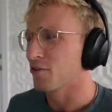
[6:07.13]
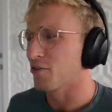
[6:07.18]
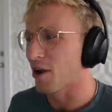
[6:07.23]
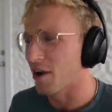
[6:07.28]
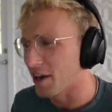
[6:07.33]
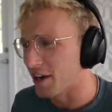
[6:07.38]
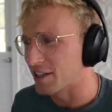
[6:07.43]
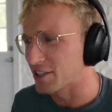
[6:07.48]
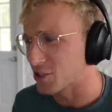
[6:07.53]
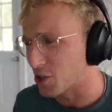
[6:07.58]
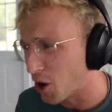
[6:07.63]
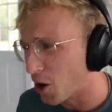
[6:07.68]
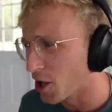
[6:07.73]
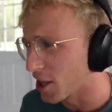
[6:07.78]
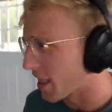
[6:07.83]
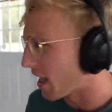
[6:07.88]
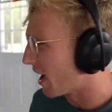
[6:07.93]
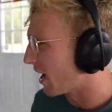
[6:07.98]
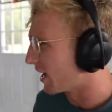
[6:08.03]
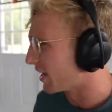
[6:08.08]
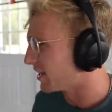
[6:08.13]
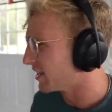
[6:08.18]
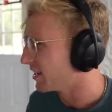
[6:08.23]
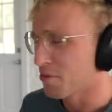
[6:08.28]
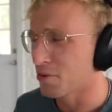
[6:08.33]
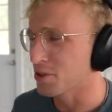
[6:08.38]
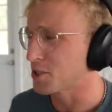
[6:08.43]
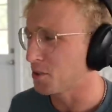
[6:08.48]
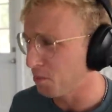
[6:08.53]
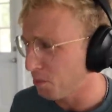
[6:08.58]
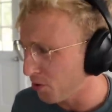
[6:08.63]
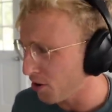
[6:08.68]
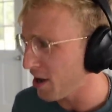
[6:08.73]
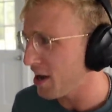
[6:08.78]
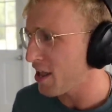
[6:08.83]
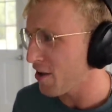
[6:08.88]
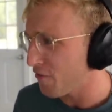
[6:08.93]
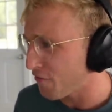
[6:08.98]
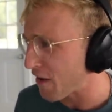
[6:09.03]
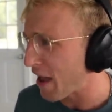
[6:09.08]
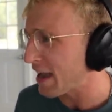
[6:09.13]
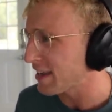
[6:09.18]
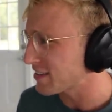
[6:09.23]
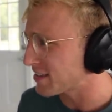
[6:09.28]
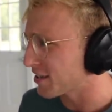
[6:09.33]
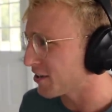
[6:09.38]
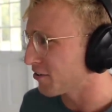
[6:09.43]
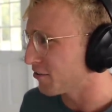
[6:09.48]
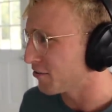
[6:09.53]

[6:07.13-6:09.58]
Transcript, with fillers: running his goal line was pretty effective,